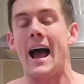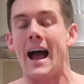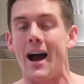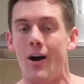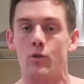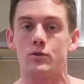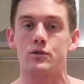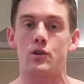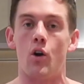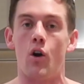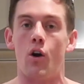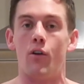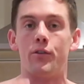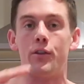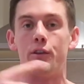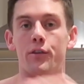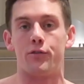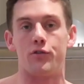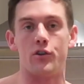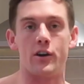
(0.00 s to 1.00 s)
out
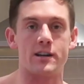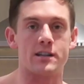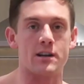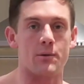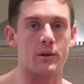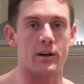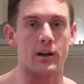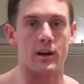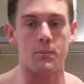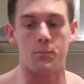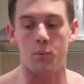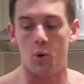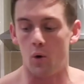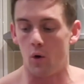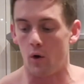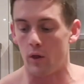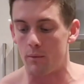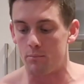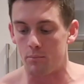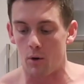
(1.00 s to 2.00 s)
of the fridge and we're going to
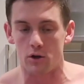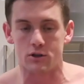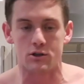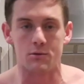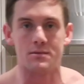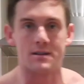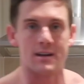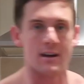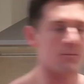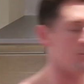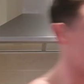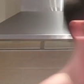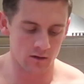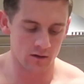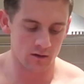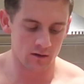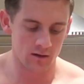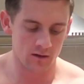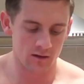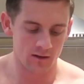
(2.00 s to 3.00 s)
pour the bottoms in.
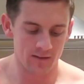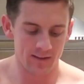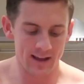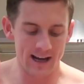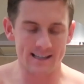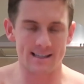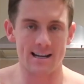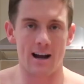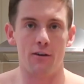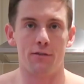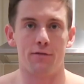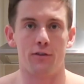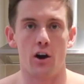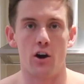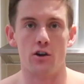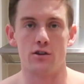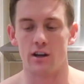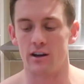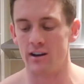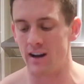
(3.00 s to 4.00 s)
That's now
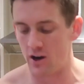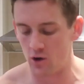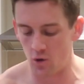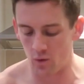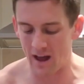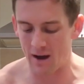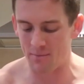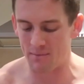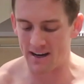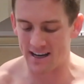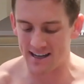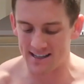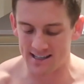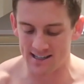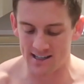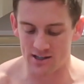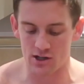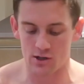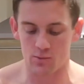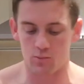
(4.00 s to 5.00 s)
frozen, and all that means is
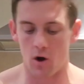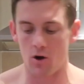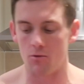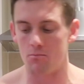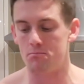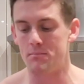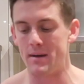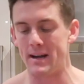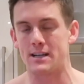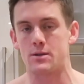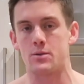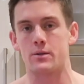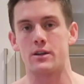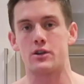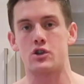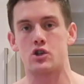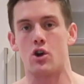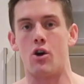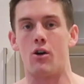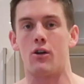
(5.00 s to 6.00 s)
it just won't mix with the
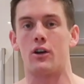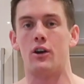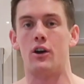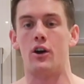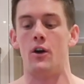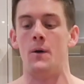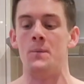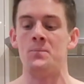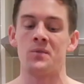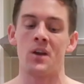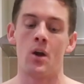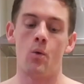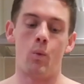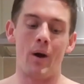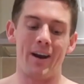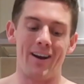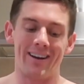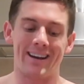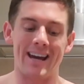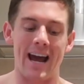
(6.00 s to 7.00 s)
chocolate
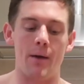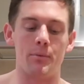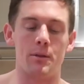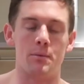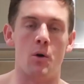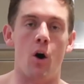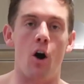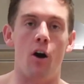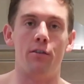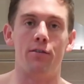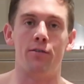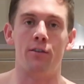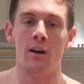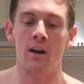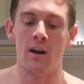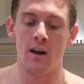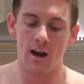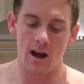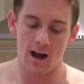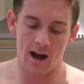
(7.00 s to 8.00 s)
when I cap them off.
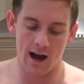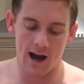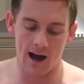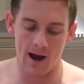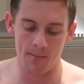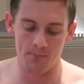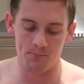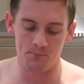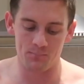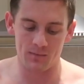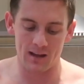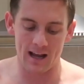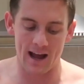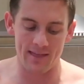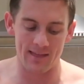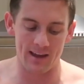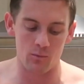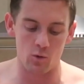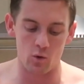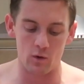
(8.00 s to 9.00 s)
And
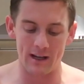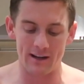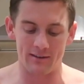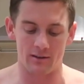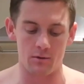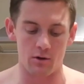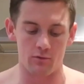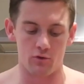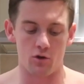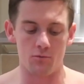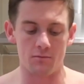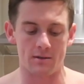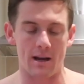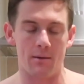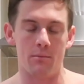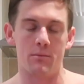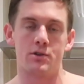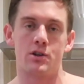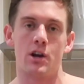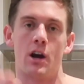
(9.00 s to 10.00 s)
then we'll leave them at room
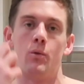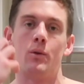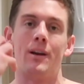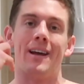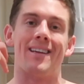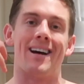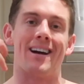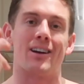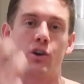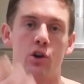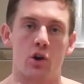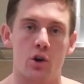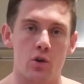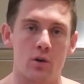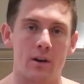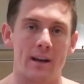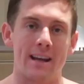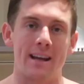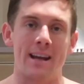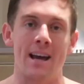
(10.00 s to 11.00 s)
temperature. We'll let that
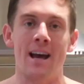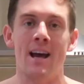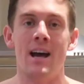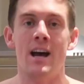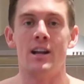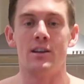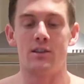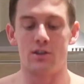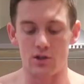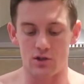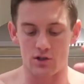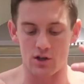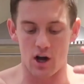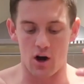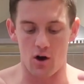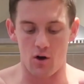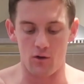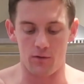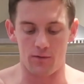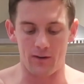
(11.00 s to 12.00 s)
coulis
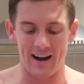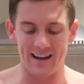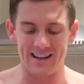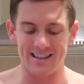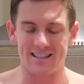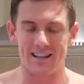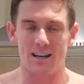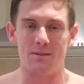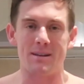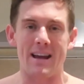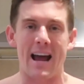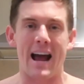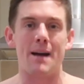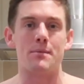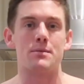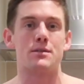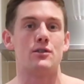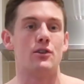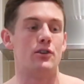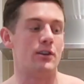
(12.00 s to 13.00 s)
dissolve, and it's going to be
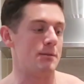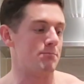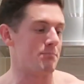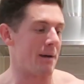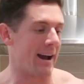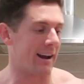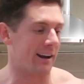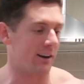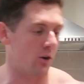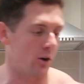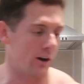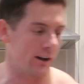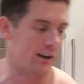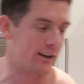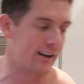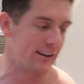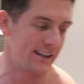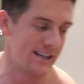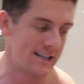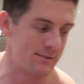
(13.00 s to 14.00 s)
absolutely banging. Oi,
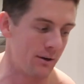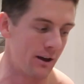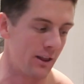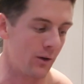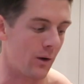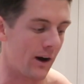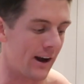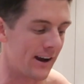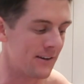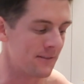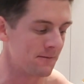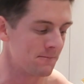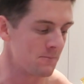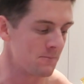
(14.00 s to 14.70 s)
look at these, by the way.